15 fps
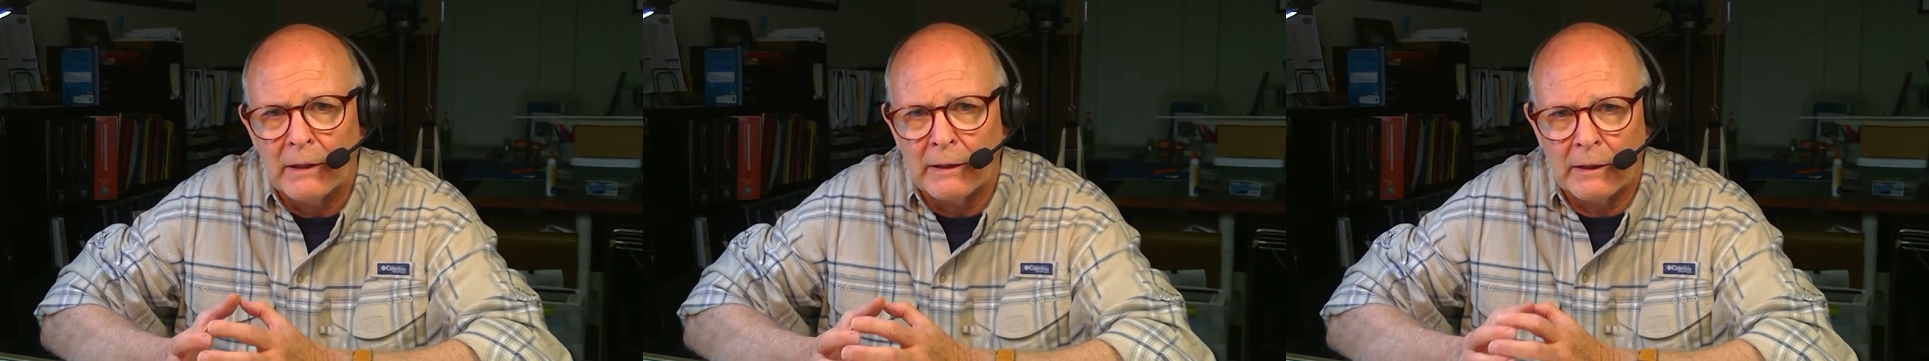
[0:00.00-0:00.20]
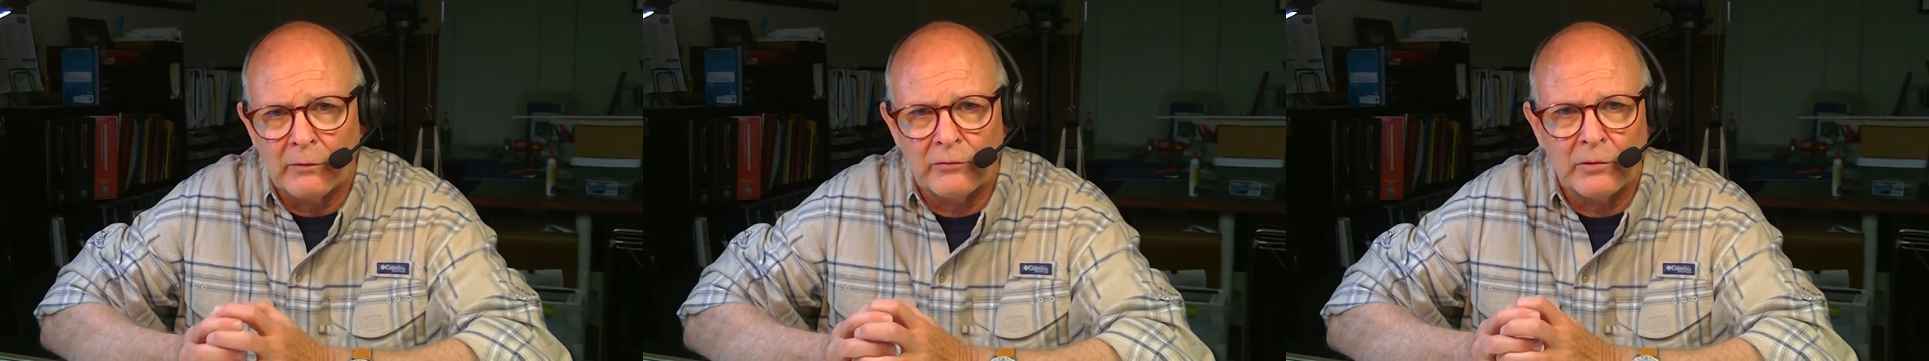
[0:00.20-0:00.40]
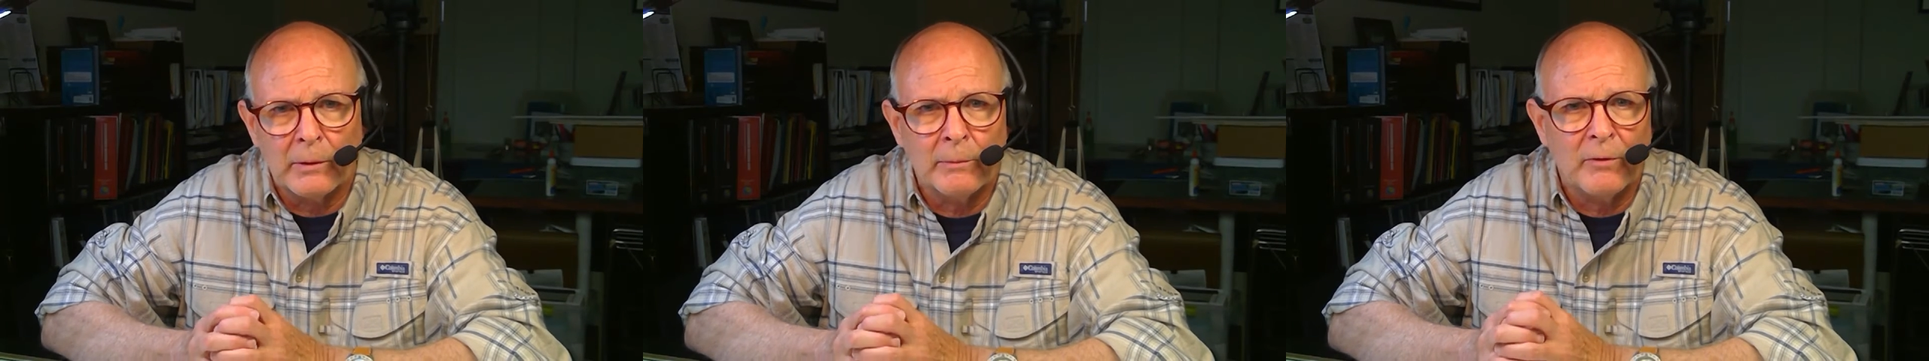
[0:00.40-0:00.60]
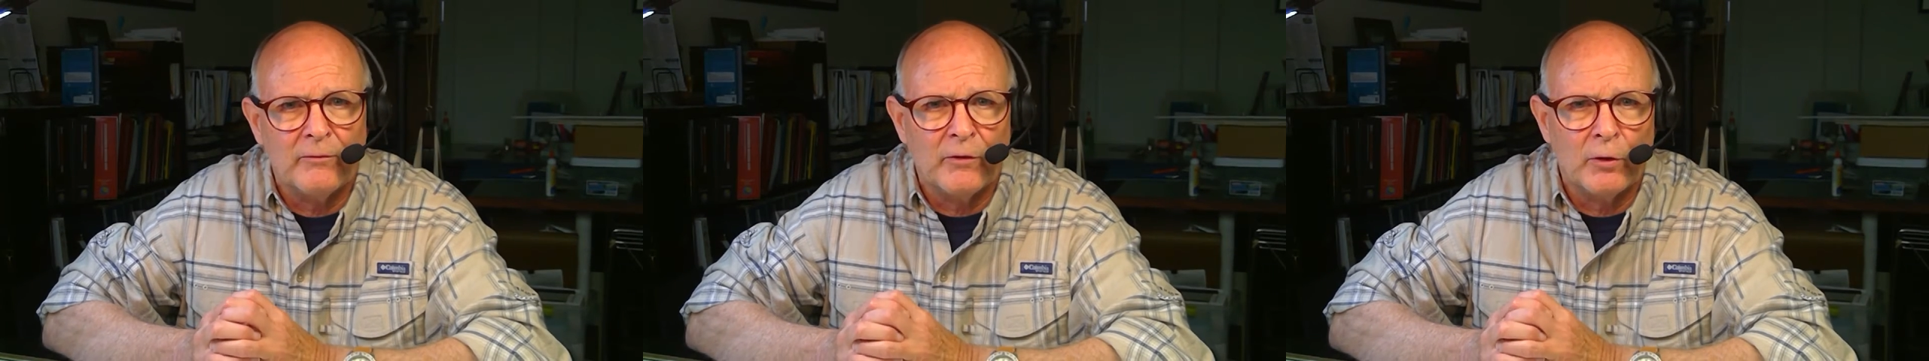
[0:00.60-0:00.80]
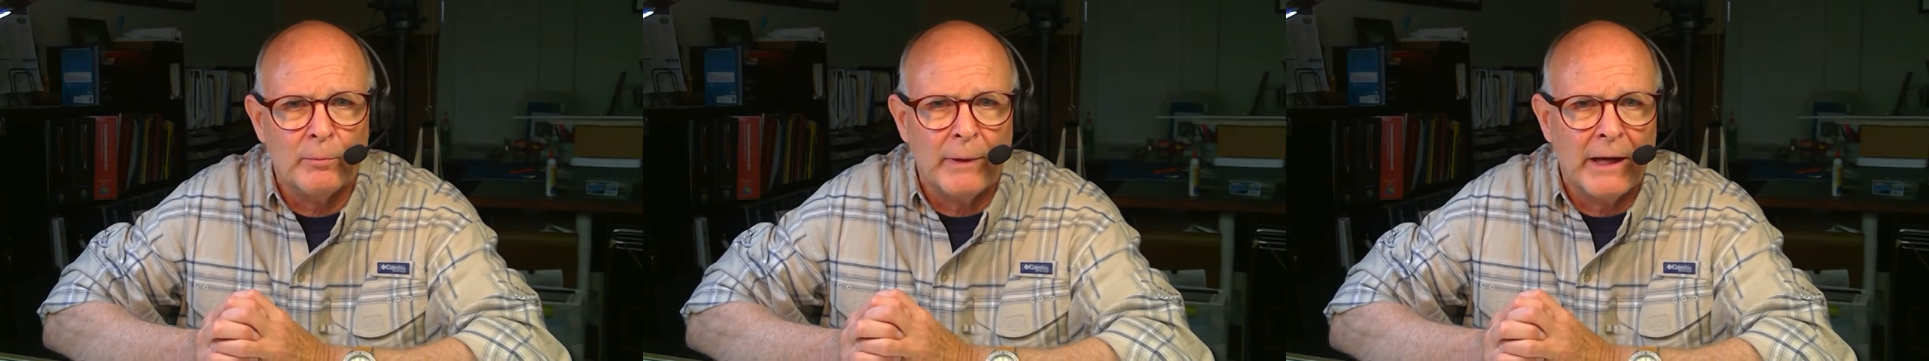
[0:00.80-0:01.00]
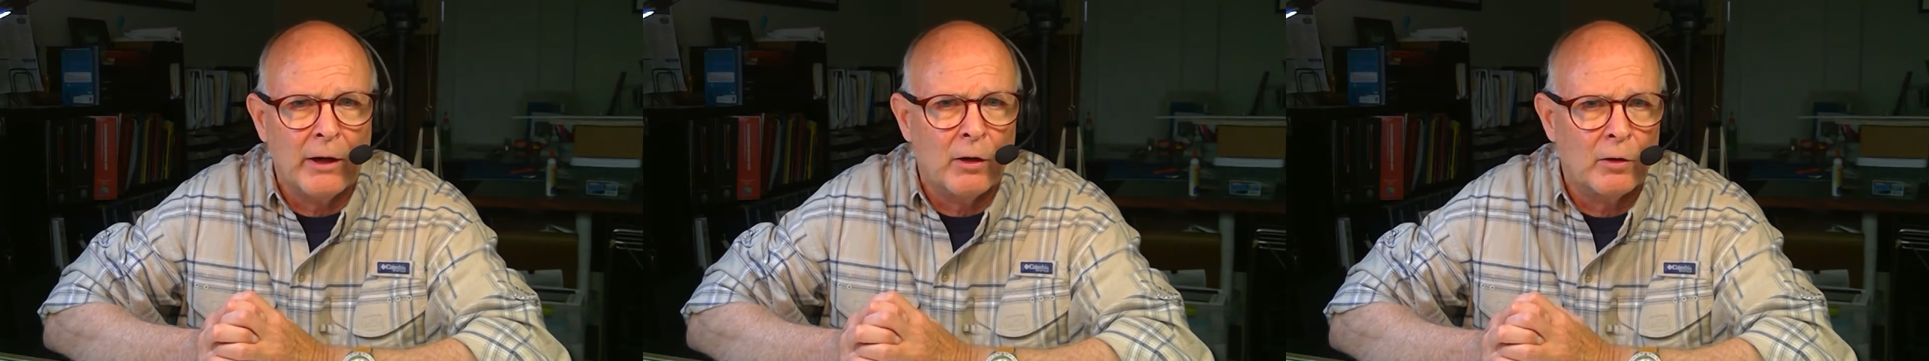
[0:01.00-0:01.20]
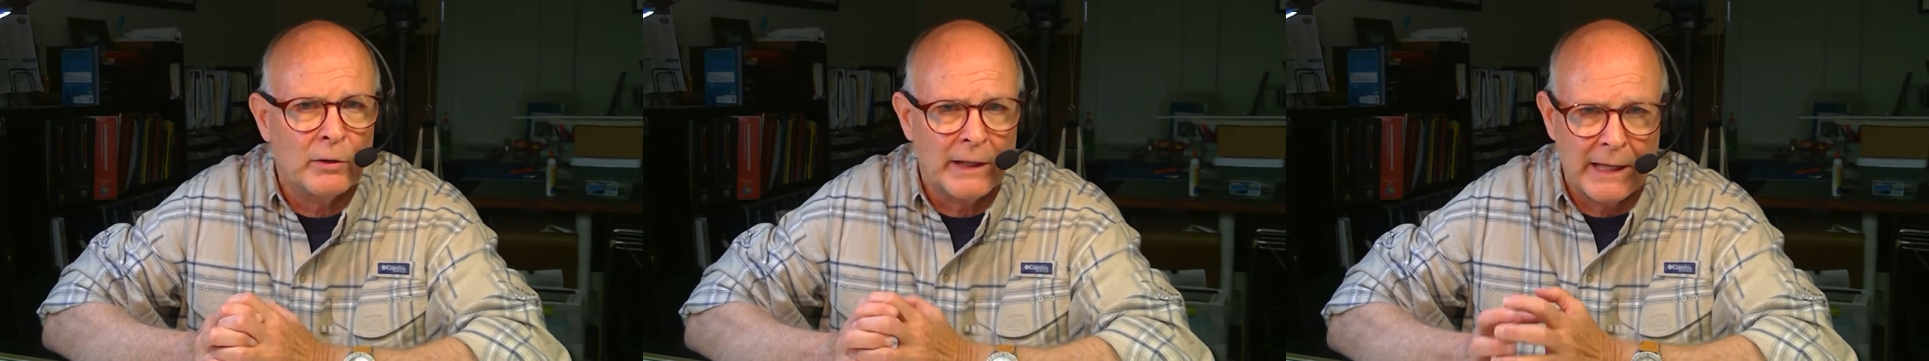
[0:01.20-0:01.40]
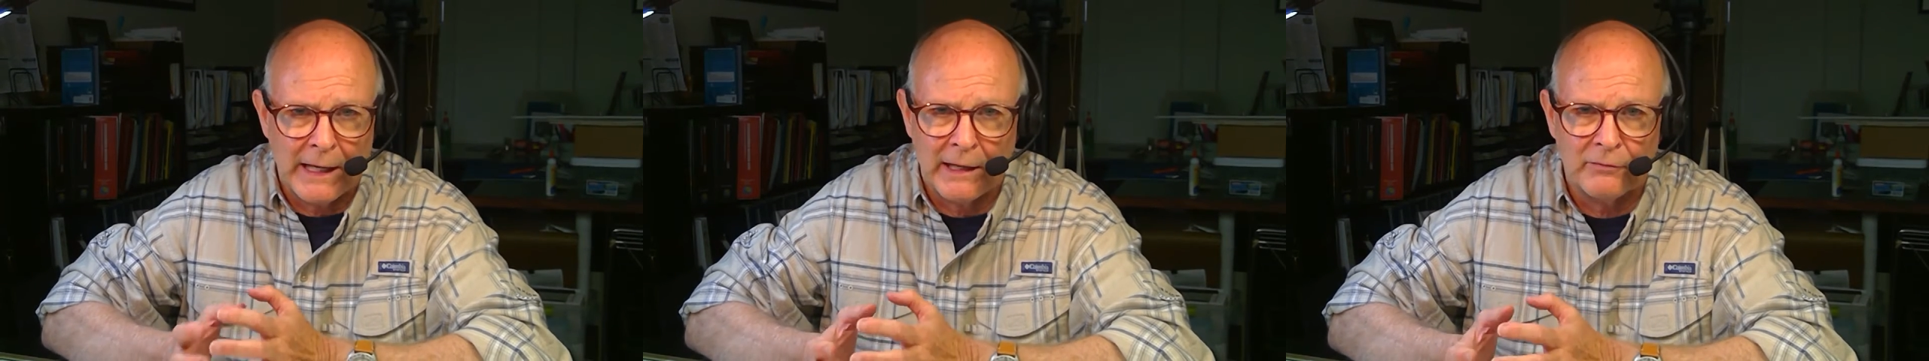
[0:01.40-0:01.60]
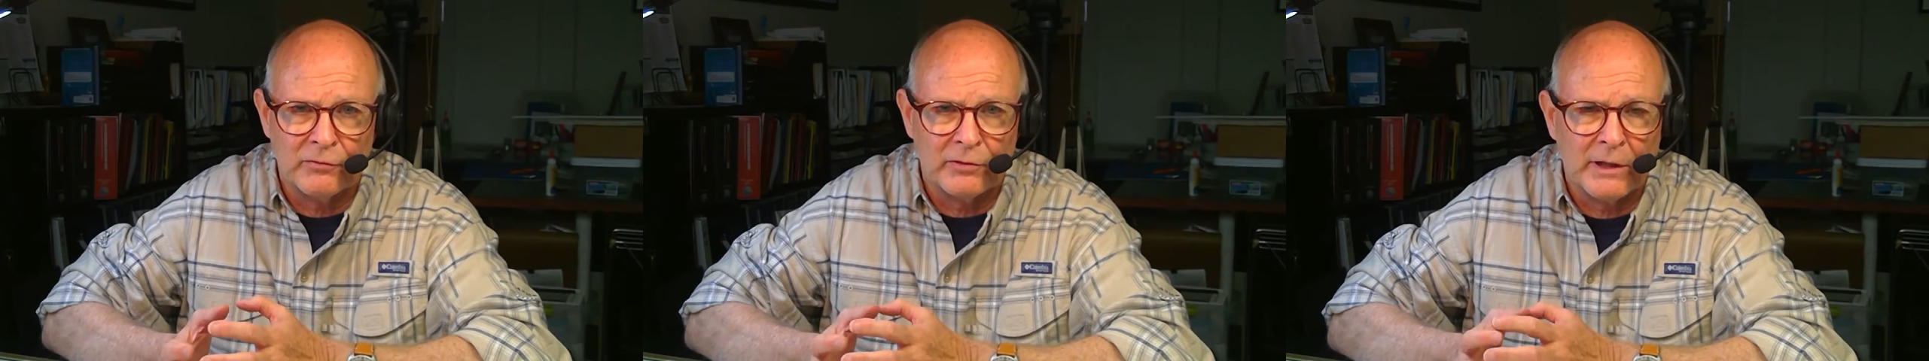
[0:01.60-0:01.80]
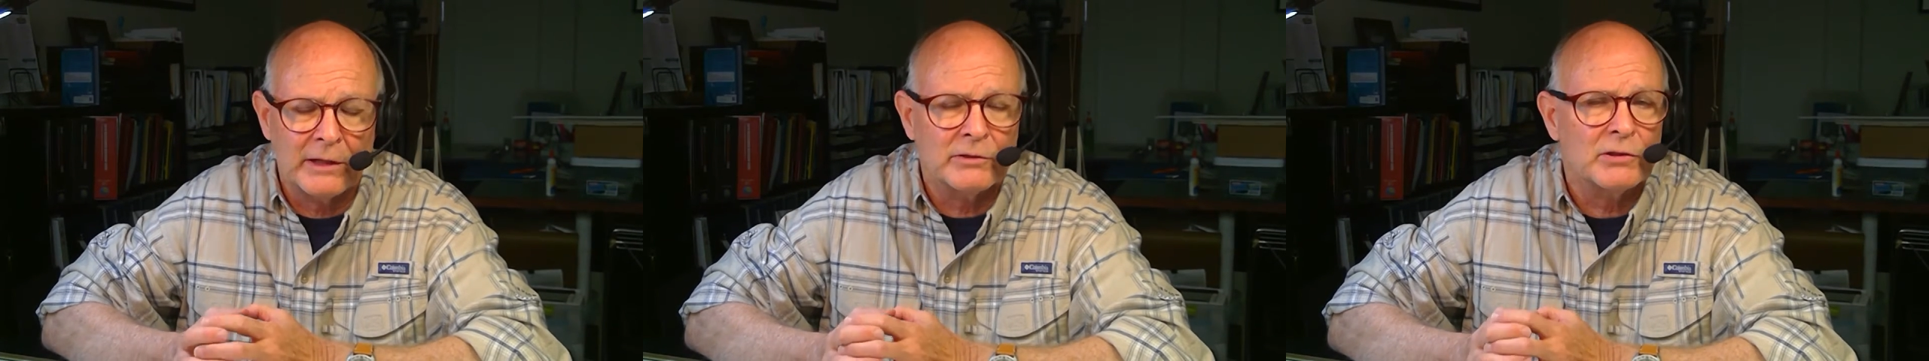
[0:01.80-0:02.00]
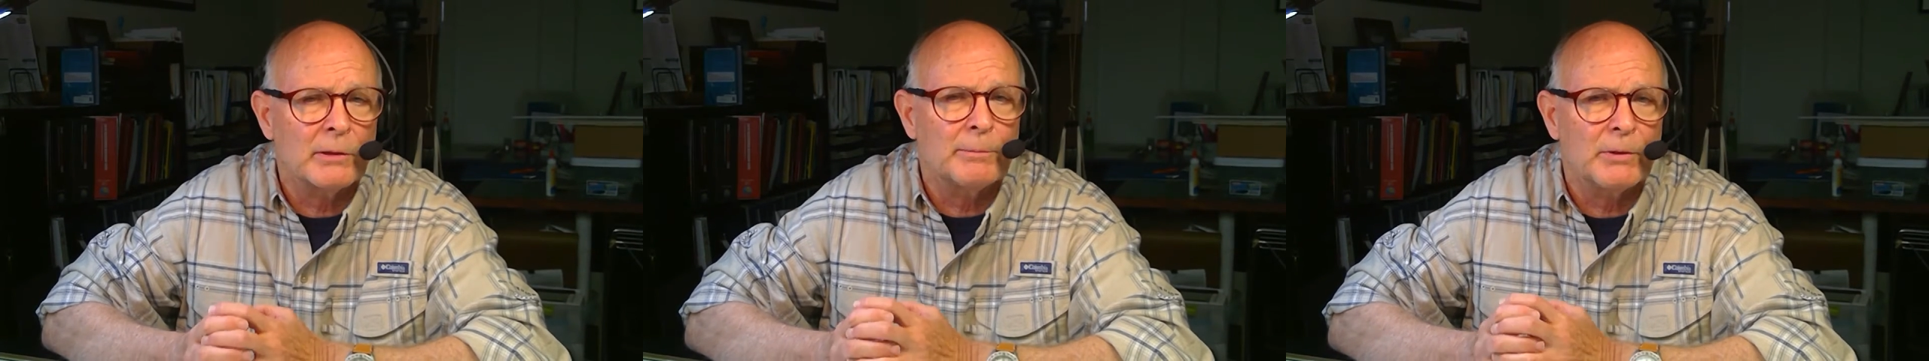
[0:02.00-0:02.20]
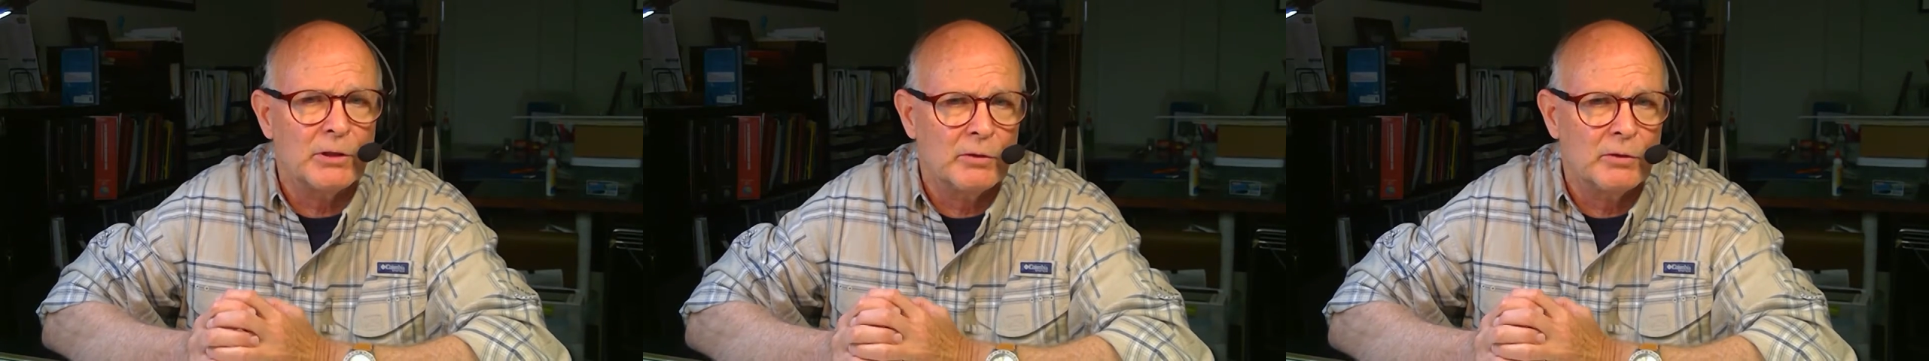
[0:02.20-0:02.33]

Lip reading: Now, some of you may already have SketchUp